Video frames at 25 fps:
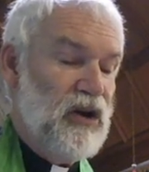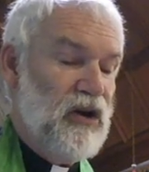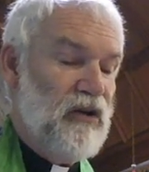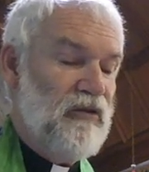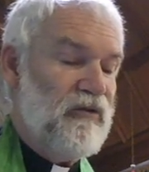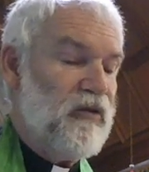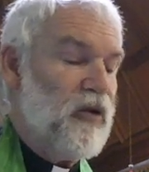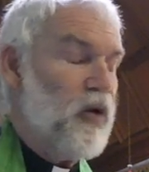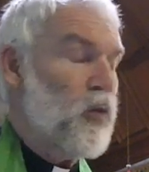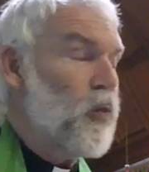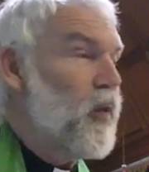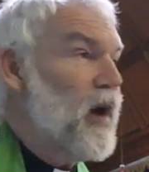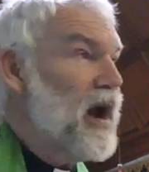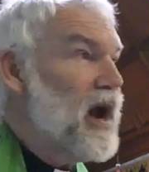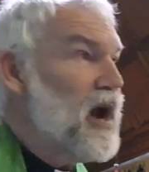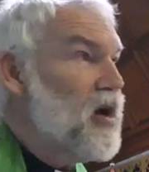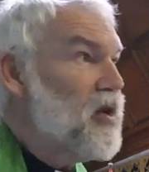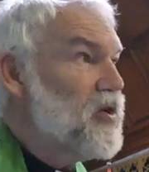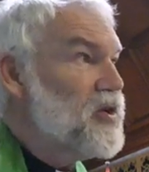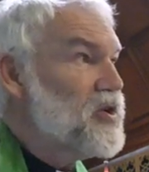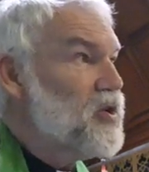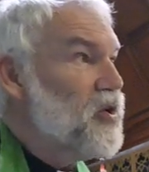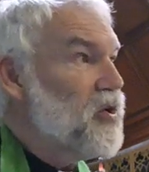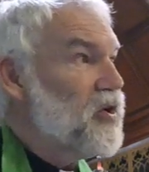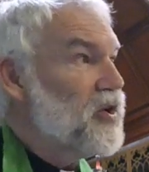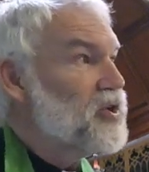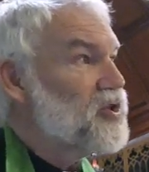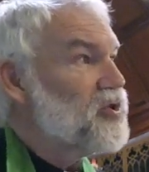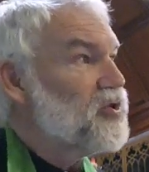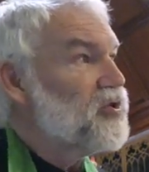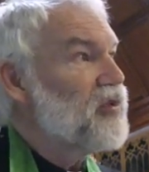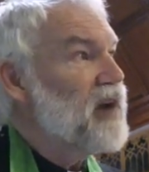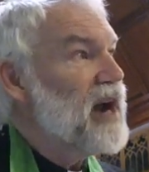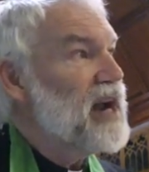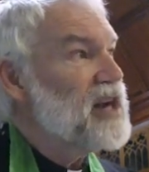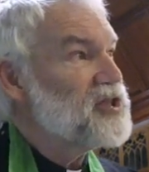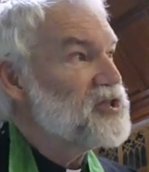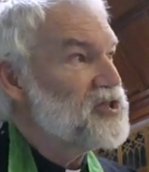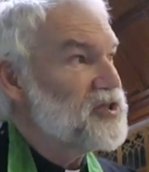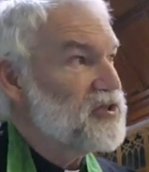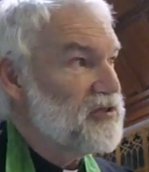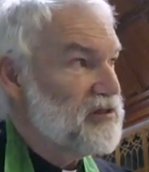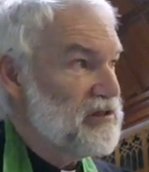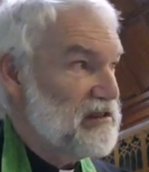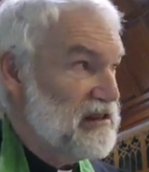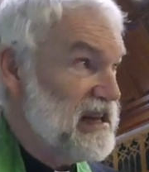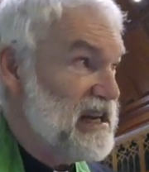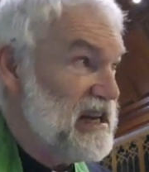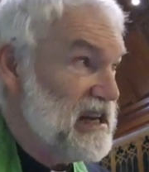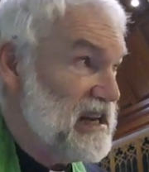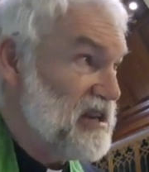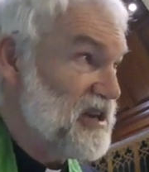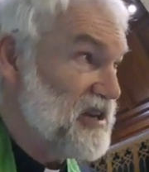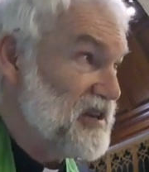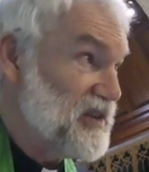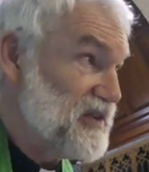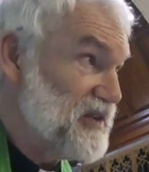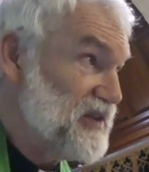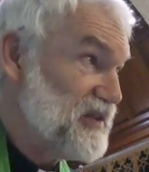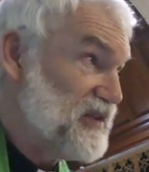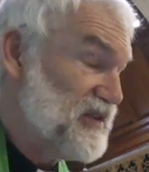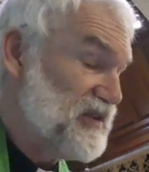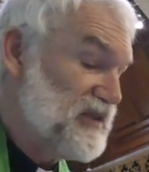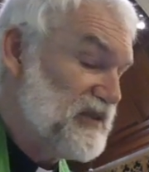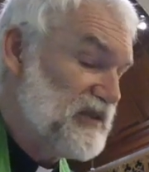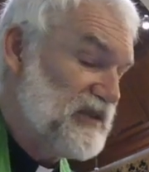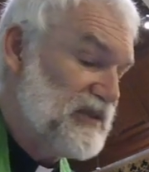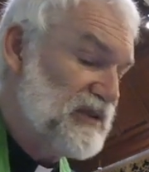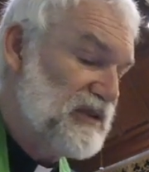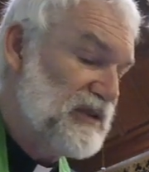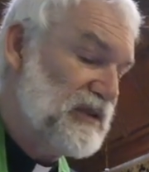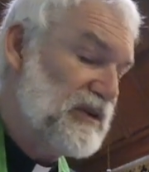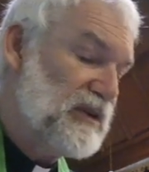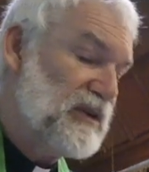For where your treasure is,